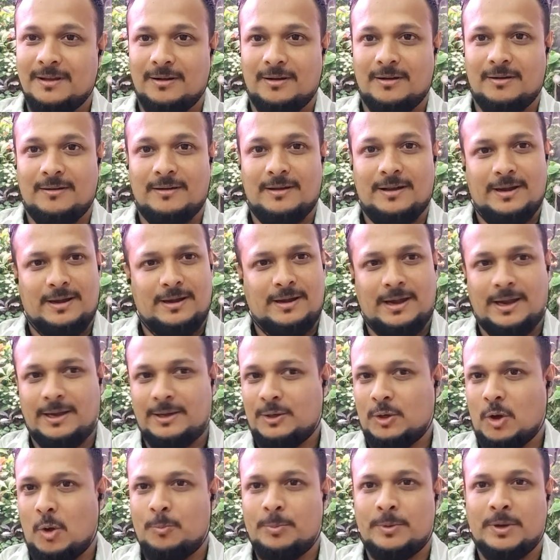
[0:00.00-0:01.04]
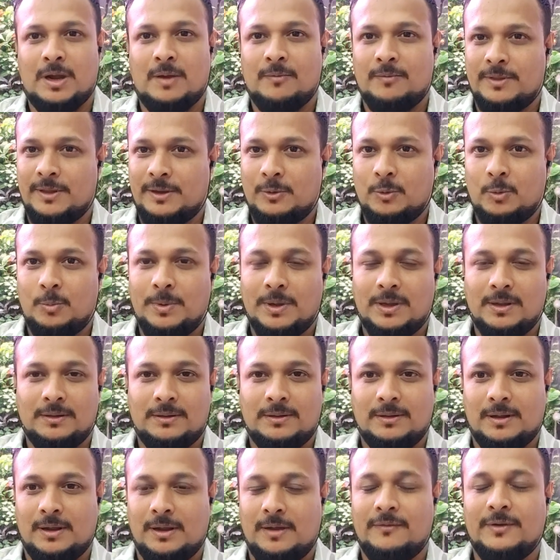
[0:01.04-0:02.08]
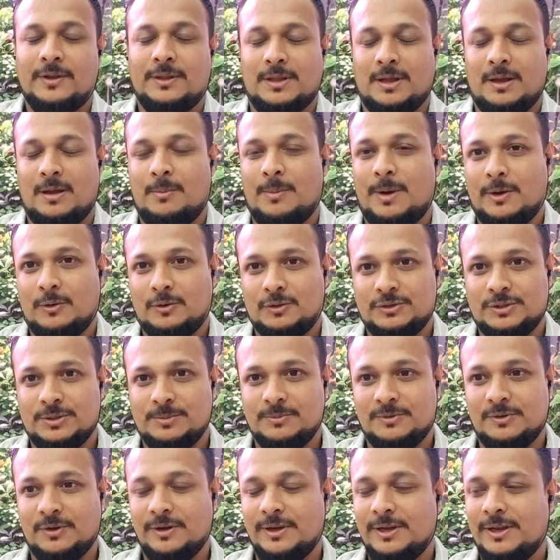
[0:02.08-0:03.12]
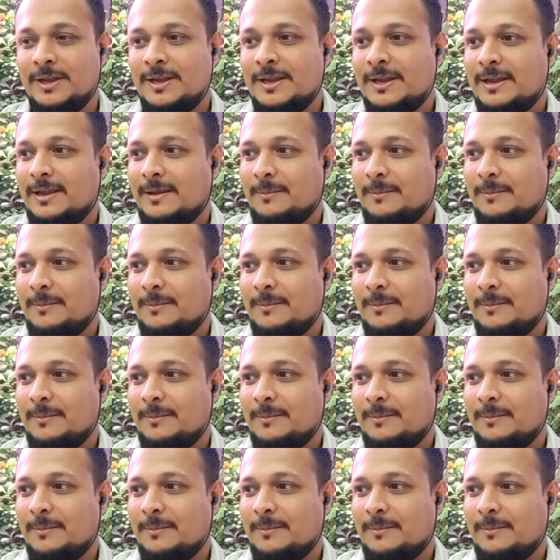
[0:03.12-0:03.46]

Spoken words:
Uh, I topped it up with Anubias, with Amano shrimp, sorry,